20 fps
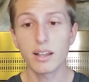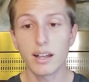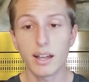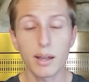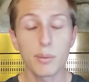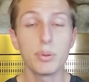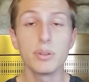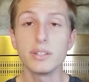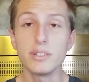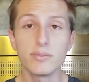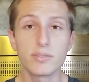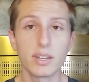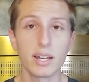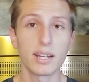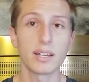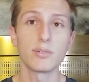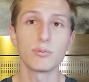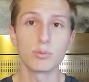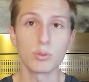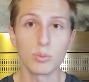I believe
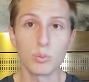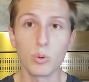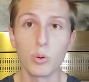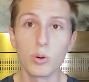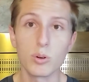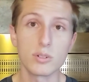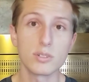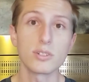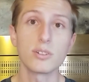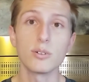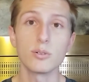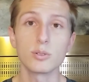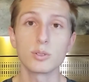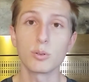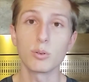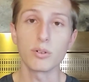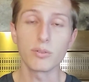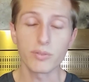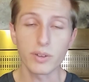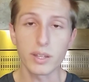God rewards those
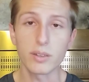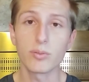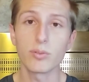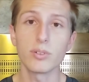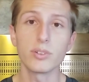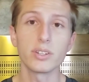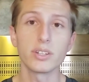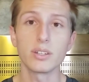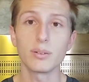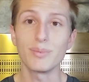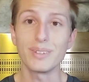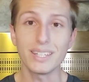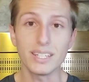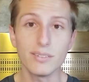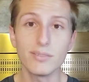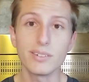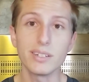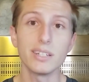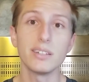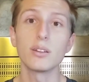who are faithful to him
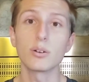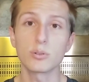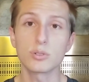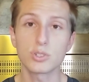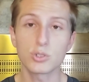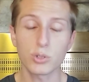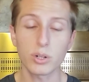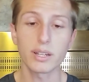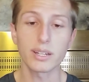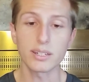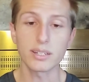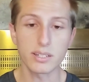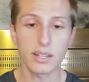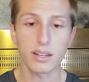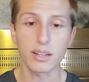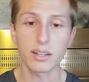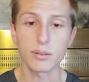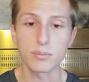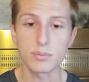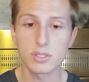even in those trying
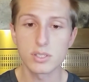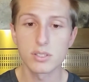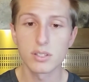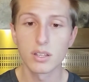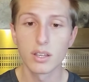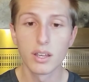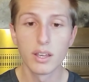times.